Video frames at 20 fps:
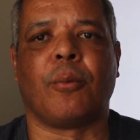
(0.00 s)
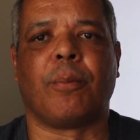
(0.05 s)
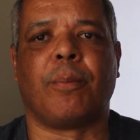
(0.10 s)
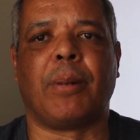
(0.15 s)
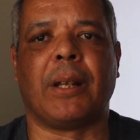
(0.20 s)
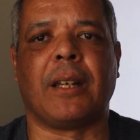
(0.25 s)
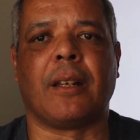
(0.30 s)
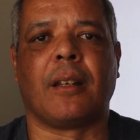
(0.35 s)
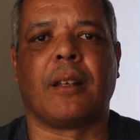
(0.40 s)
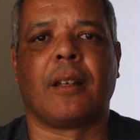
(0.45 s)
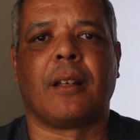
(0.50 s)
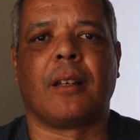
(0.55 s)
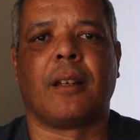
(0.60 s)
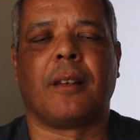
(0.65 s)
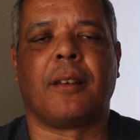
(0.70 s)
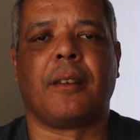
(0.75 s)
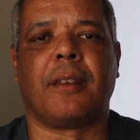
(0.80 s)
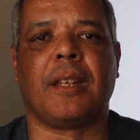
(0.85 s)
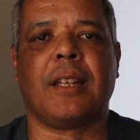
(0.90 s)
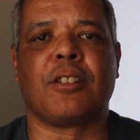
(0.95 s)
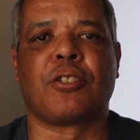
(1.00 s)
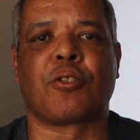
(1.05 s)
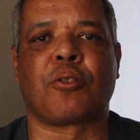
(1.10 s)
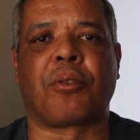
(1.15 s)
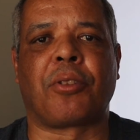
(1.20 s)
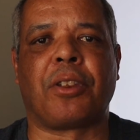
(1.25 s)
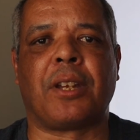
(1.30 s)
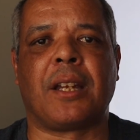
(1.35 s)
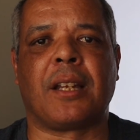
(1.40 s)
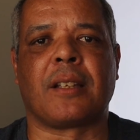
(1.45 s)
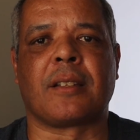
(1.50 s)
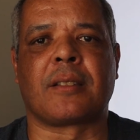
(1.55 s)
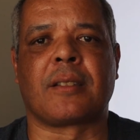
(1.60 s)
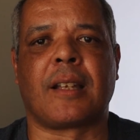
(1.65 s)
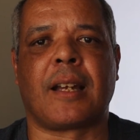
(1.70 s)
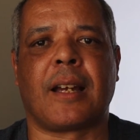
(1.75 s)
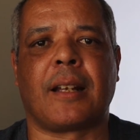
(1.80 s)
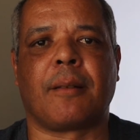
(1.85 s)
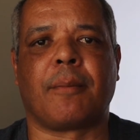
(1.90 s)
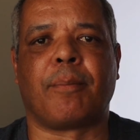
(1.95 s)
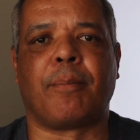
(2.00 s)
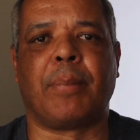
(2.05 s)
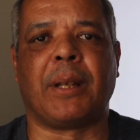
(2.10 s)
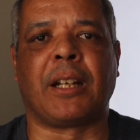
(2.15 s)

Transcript: but these are things that,